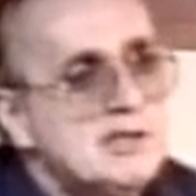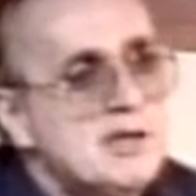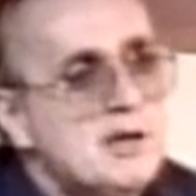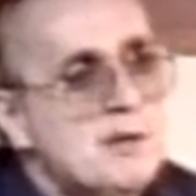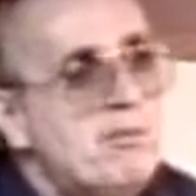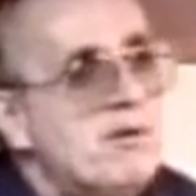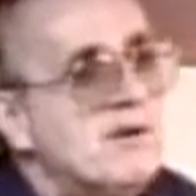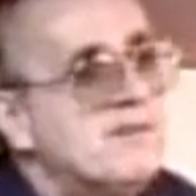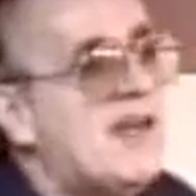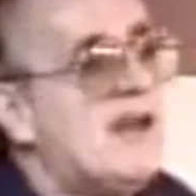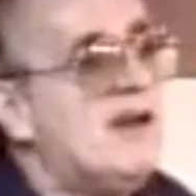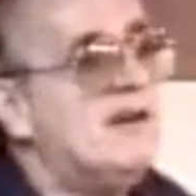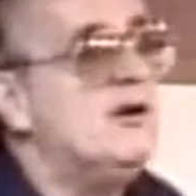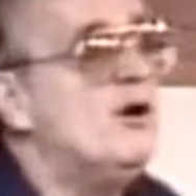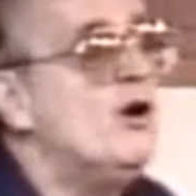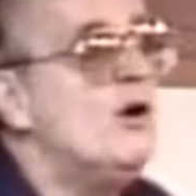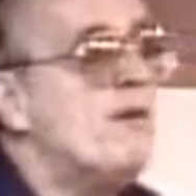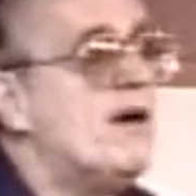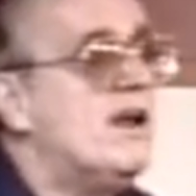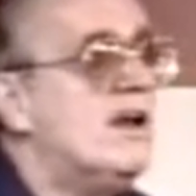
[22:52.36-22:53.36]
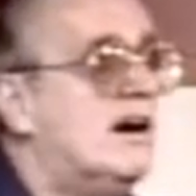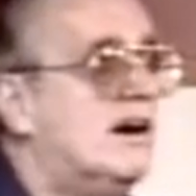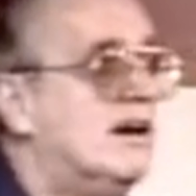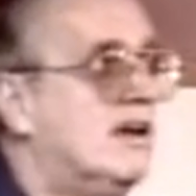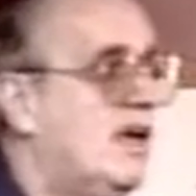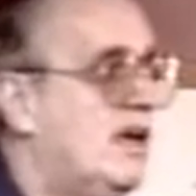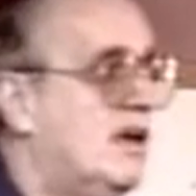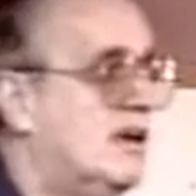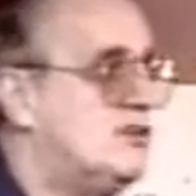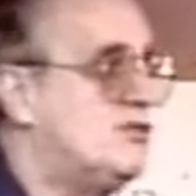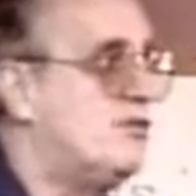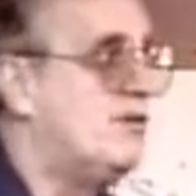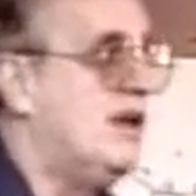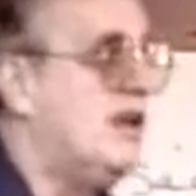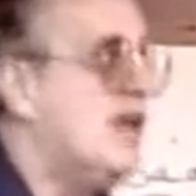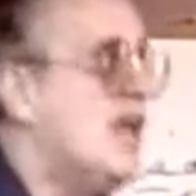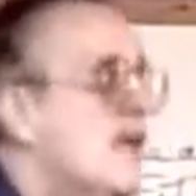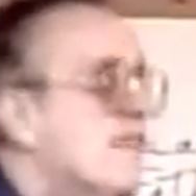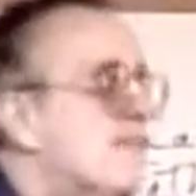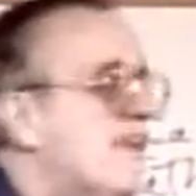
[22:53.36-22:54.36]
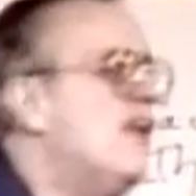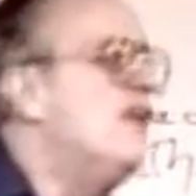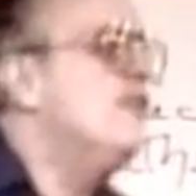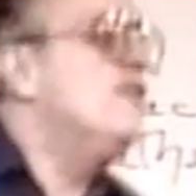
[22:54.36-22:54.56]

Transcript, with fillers: is in a book. They don't know about hugging a tree. They